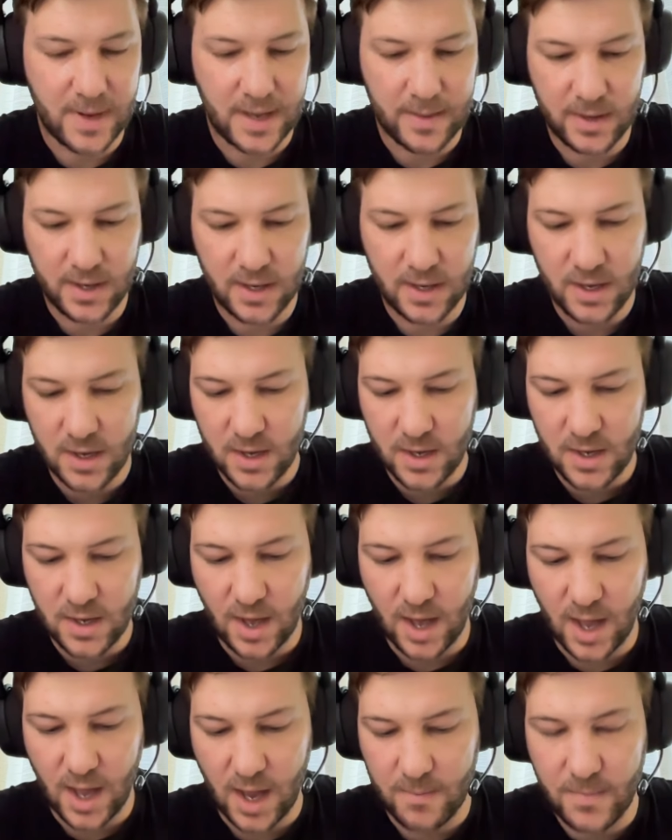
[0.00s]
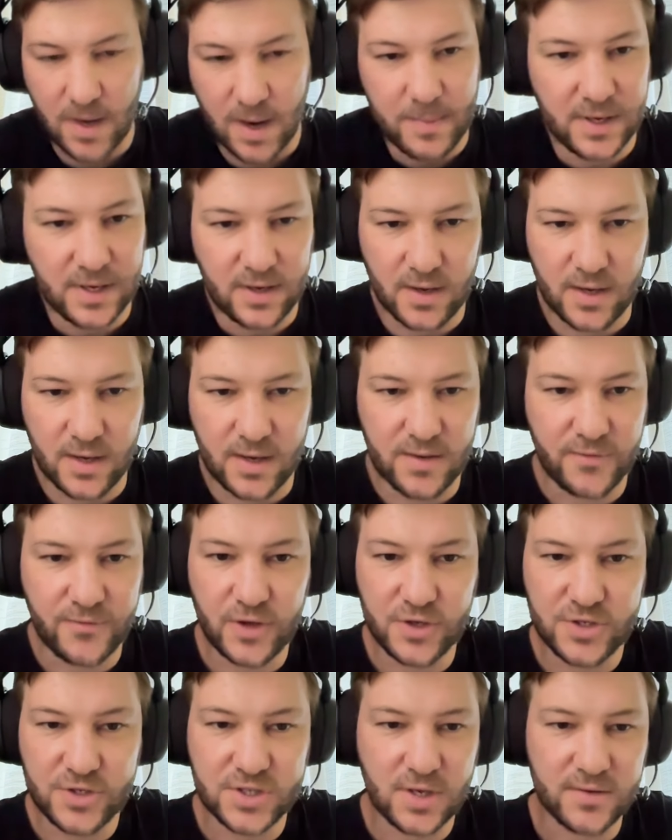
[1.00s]
maybe, I mean, in the
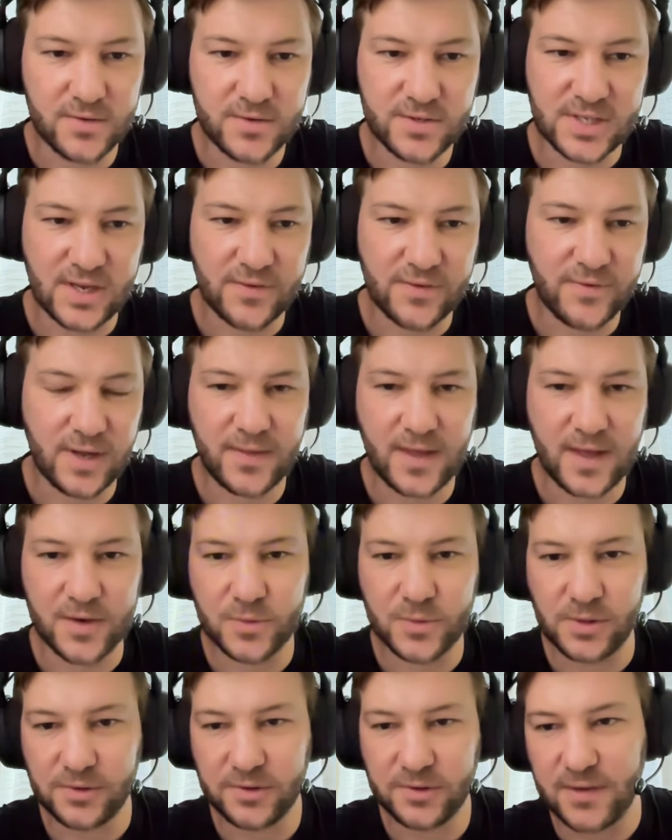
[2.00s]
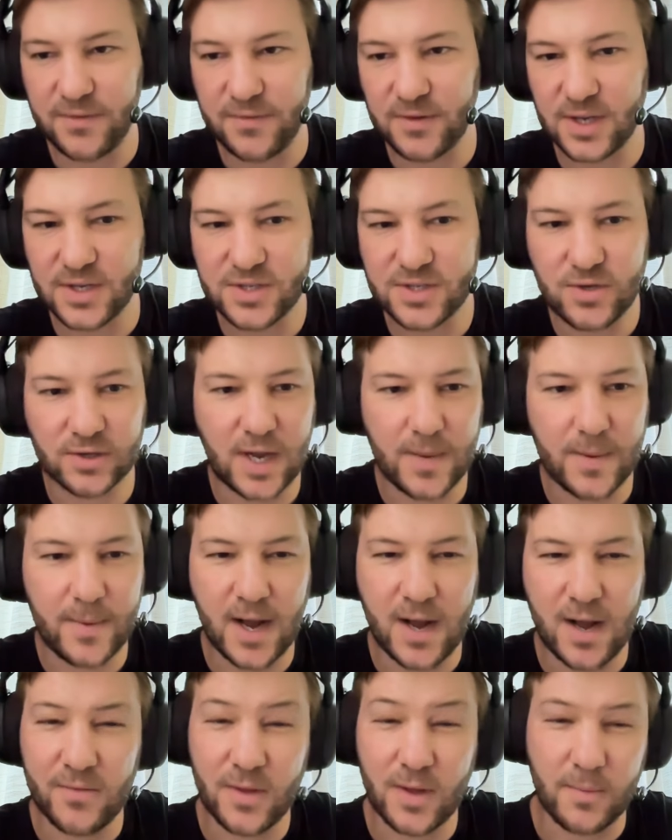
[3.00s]
future stuff like that will definitely start coming
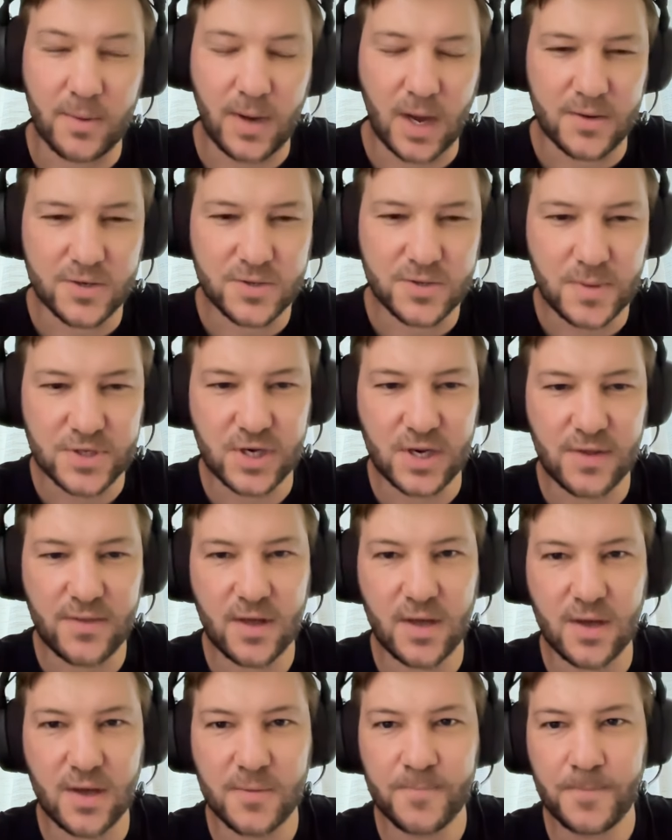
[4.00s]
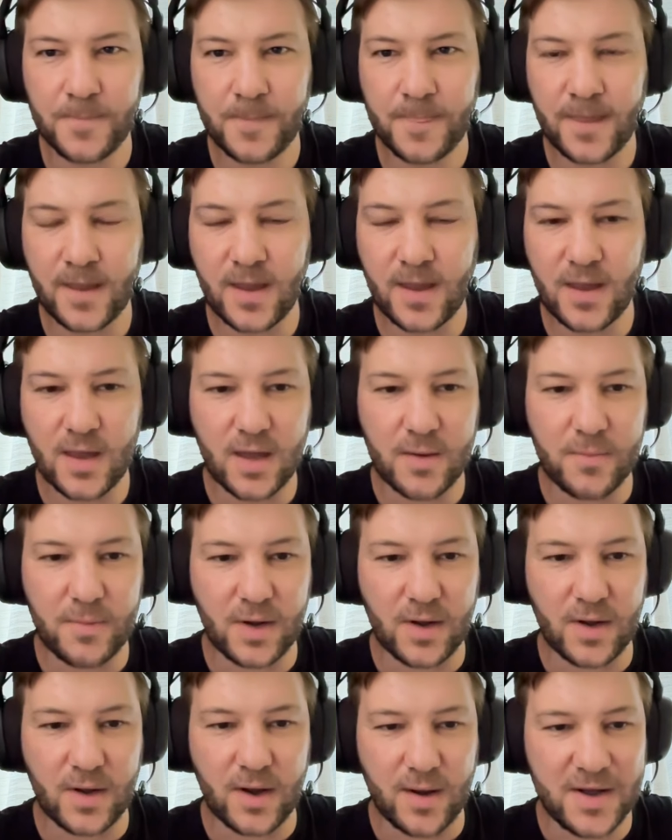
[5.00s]
out. I mean, especially I
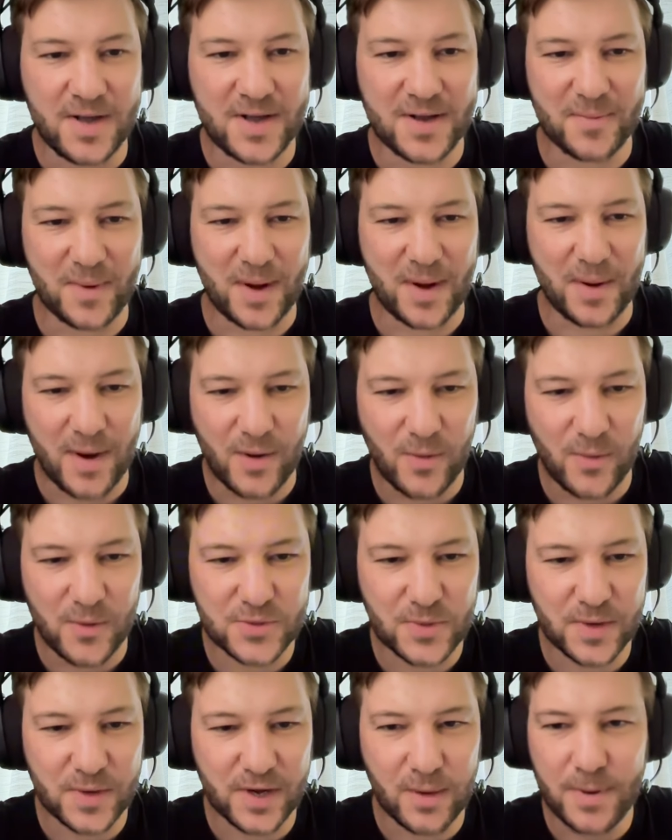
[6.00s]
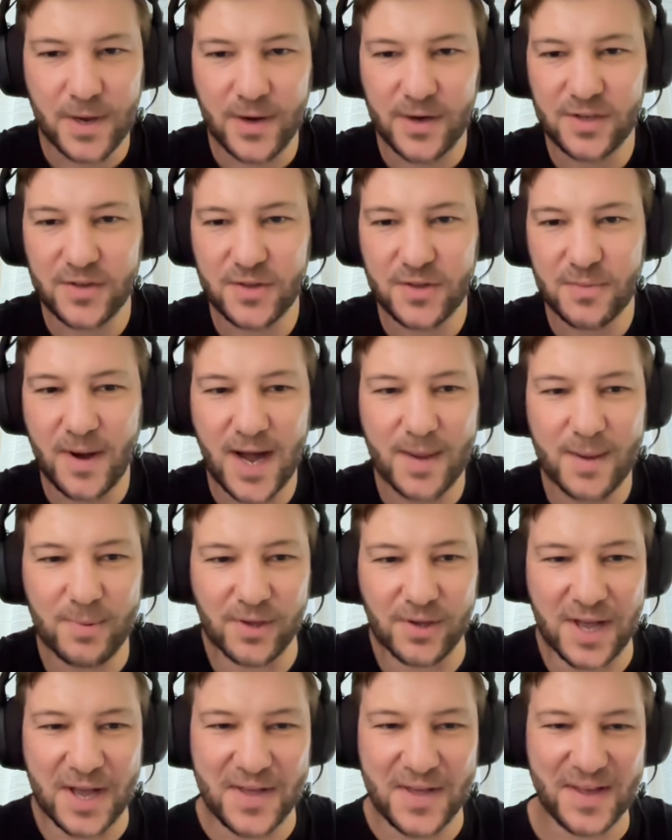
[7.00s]
always want to compare it to the
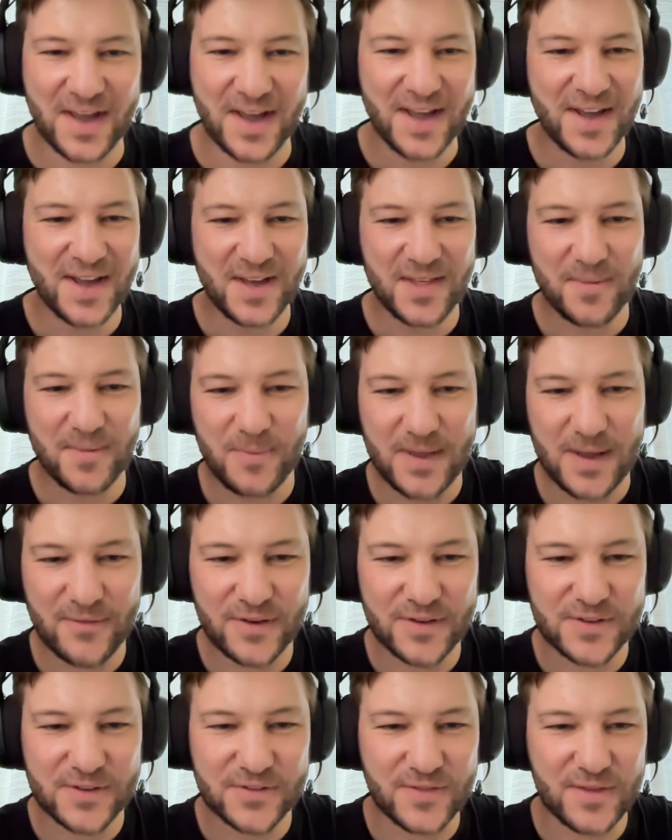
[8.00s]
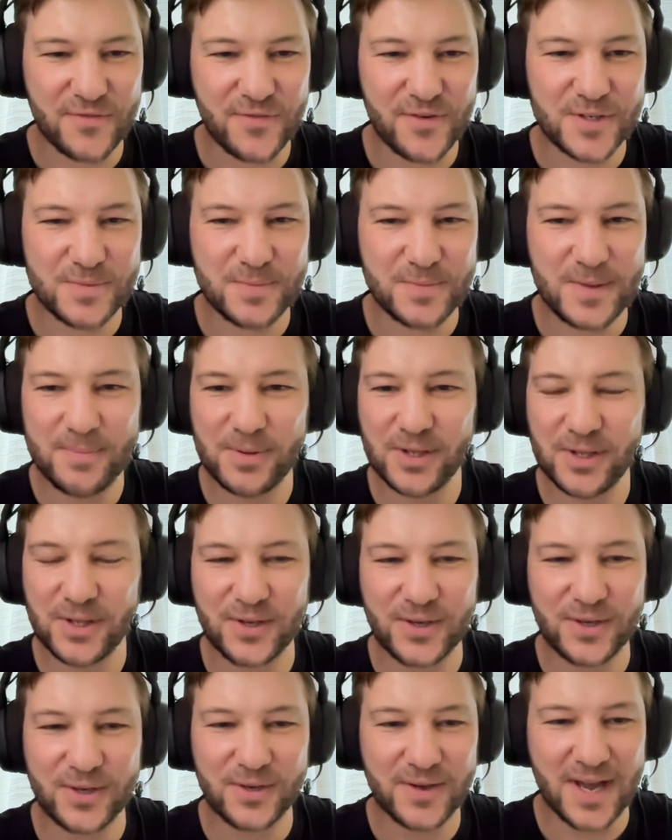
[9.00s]
Bible. The first people
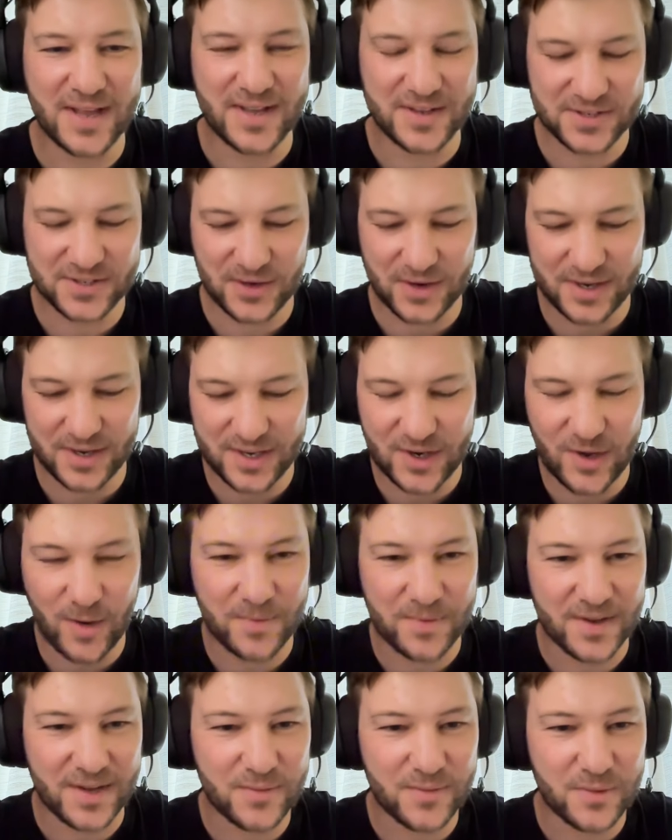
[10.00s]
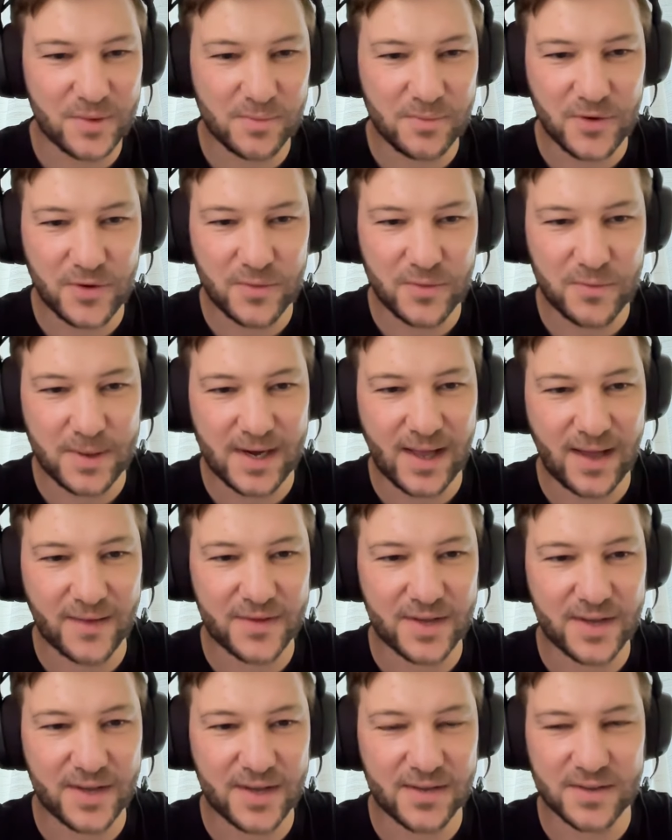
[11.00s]
who started adopting it would be like
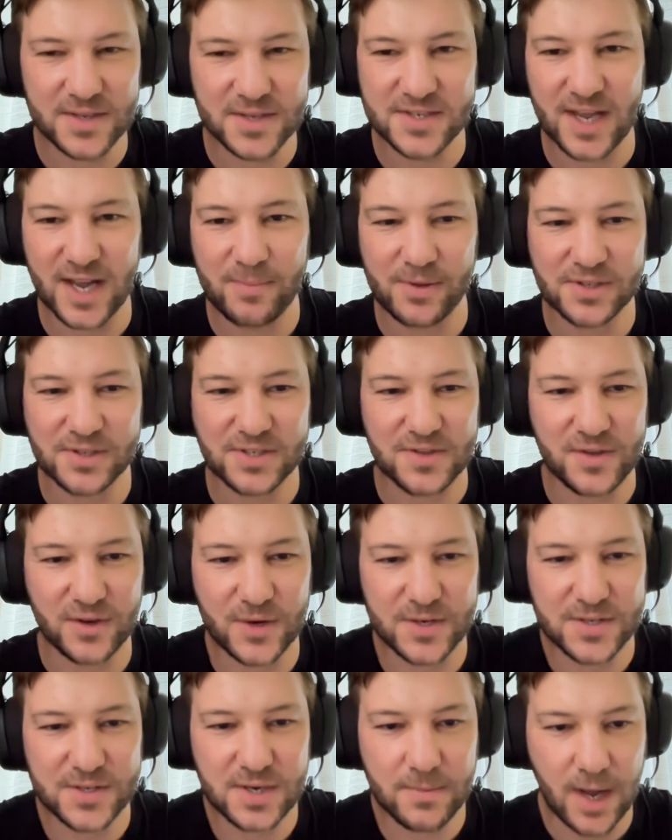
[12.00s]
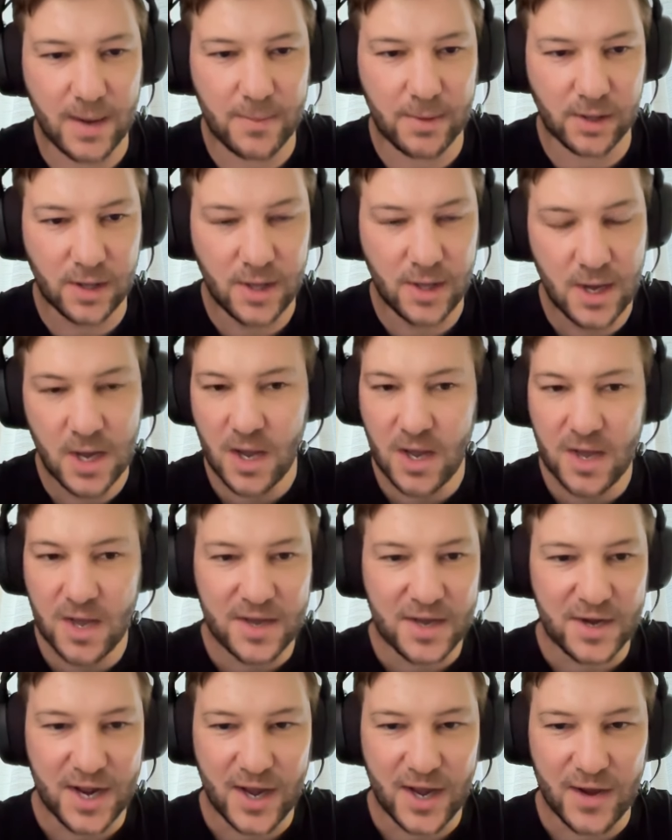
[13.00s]
the disciples in the Christian Bible.
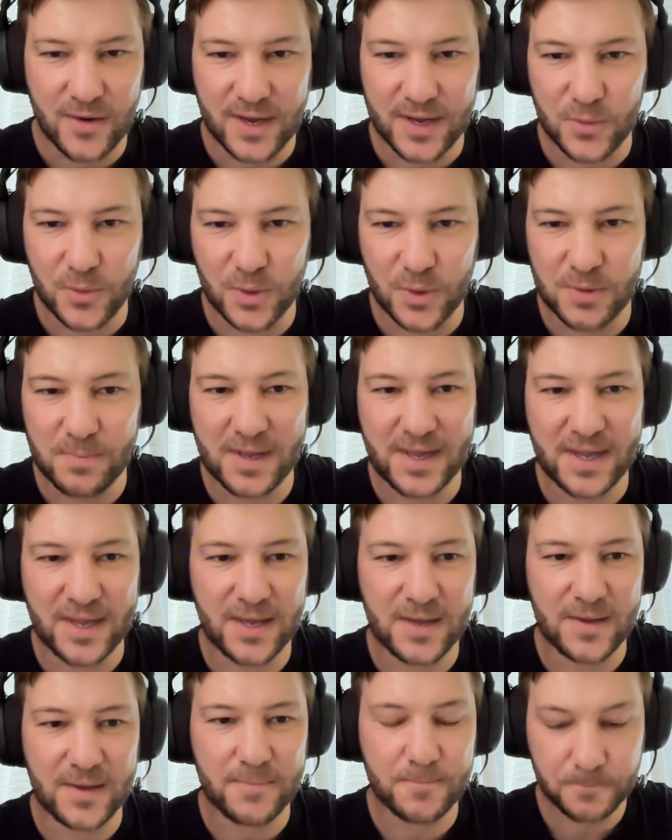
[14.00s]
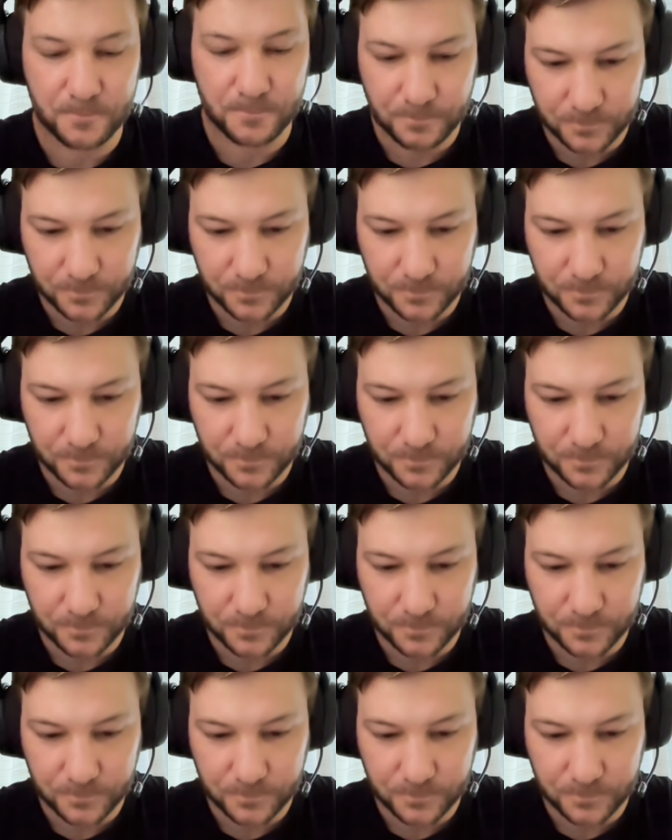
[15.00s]
You know, it would be